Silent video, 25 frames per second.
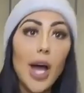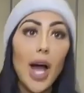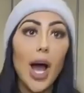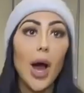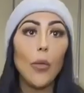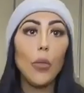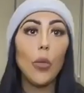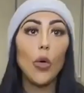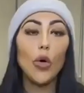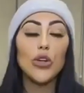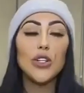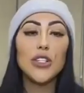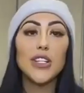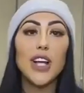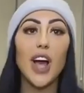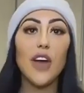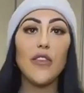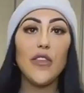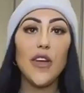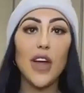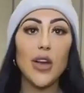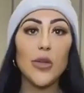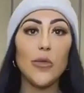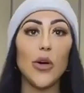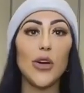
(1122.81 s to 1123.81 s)
I wonder
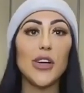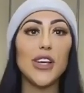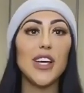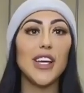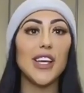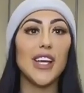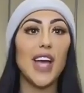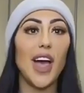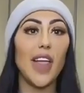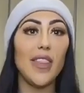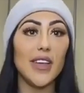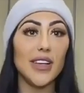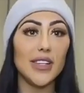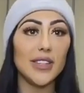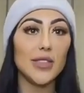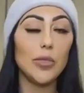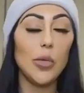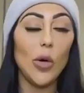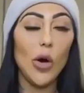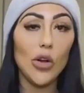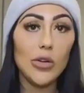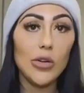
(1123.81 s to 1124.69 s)
if anyone can get this one.